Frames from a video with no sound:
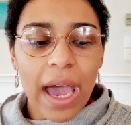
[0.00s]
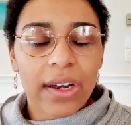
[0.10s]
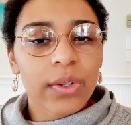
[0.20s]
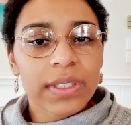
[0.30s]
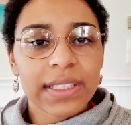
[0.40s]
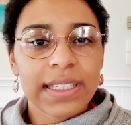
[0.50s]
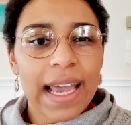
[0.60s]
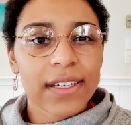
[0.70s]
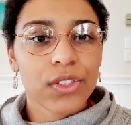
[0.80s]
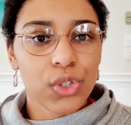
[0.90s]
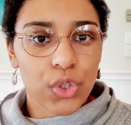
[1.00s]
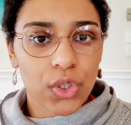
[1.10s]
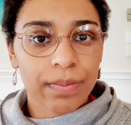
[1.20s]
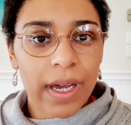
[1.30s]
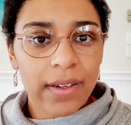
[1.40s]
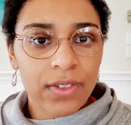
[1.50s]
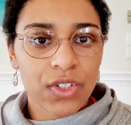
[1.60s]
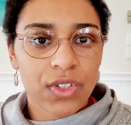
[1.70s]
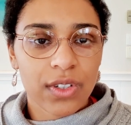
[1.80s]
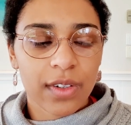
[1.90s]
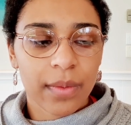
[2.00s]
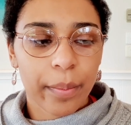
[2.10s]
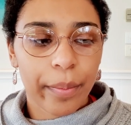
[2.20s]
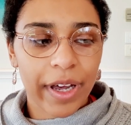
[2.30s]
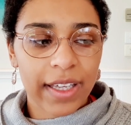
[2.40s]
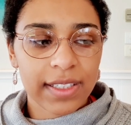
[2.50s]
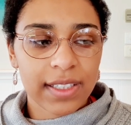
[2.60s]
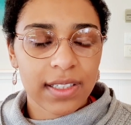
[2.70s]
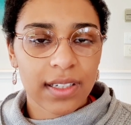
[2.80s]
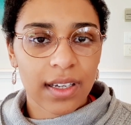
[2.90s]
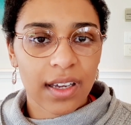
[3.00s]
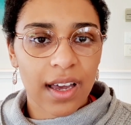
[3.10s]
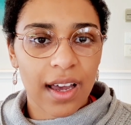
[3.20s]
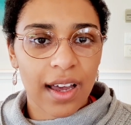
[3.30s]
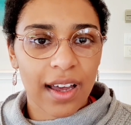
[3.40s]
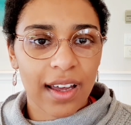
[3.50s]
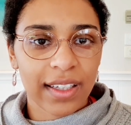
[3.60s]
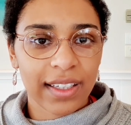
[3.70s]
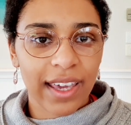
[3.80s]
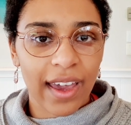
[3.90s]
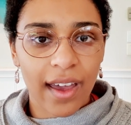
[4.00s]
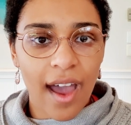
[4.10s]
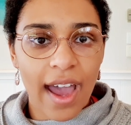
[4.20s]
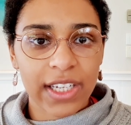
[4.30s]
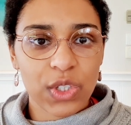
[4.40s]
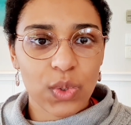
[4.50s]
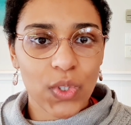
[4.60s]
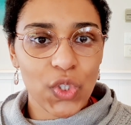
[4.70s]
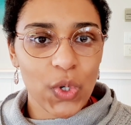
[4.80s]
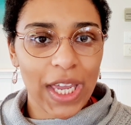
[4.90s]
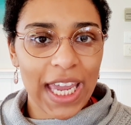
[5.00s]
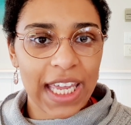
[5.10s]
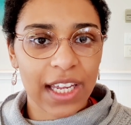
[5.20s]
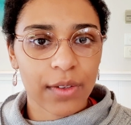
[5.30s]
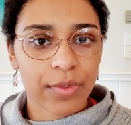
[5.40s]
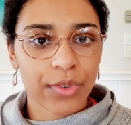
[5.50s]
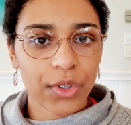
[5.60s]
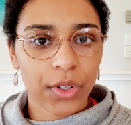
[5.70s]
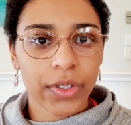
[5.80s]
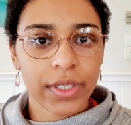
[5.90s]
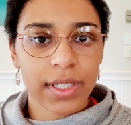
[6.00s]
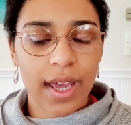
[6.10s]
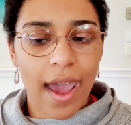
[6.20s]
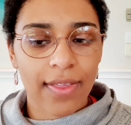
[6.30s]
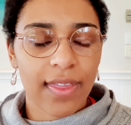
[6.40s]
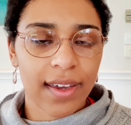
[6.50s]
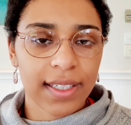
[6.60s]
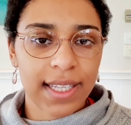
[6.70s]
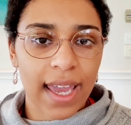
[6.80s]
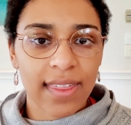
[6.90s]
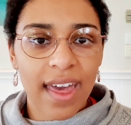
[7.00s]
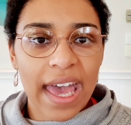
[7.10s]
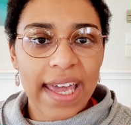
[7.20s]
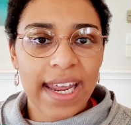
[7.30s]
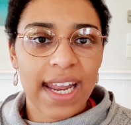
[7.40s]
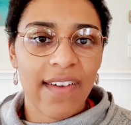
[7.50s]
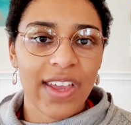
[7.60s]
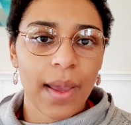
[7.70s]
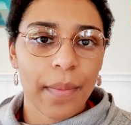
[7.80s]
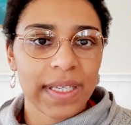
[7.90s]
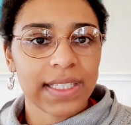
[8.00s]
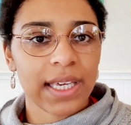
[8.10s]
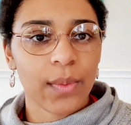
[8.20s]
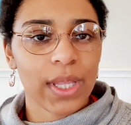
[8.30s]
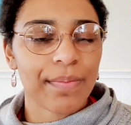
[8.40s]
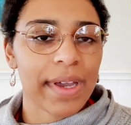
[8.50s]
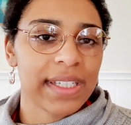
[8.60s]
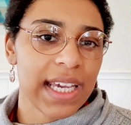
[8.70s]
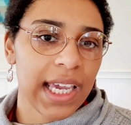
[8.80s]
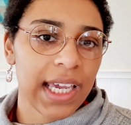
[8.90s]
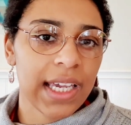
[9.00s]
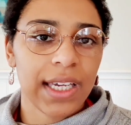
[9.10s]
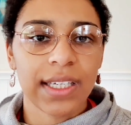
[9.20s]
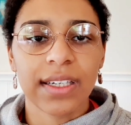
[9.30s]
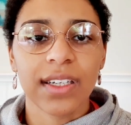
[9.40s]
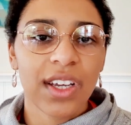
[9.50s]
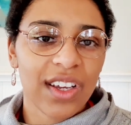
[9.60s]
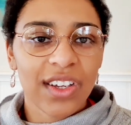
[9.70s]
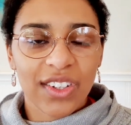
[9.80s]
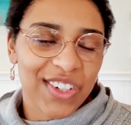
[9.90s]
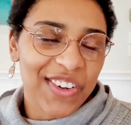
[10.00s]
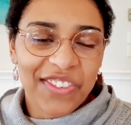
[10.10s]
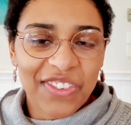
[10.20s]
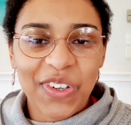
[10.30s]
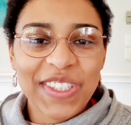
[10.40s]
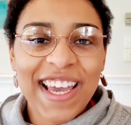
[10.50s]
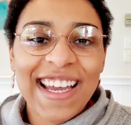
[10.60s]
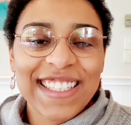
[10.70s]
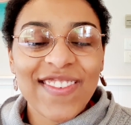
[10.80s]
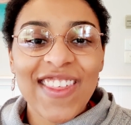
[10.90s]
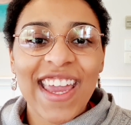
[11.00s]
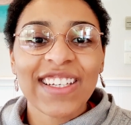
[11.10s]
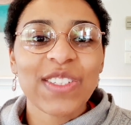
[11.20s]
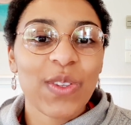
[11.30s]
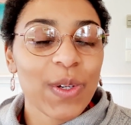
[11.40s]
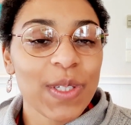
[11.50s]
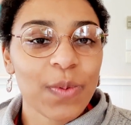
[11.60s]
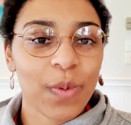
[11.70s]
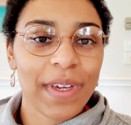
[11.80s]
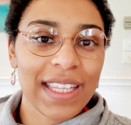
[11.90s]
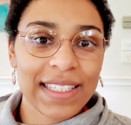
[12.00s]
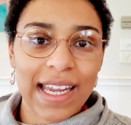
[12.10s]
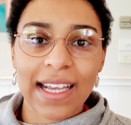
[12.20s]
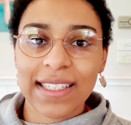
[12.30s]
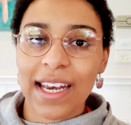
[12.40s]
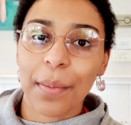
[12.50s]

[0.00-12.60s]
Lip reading: don't snack too much, but yeah, I do enjoy eating fruit and things like that, and having a biscuit with my tea and, you know, those kinds of things. So those will be the snacks that I'm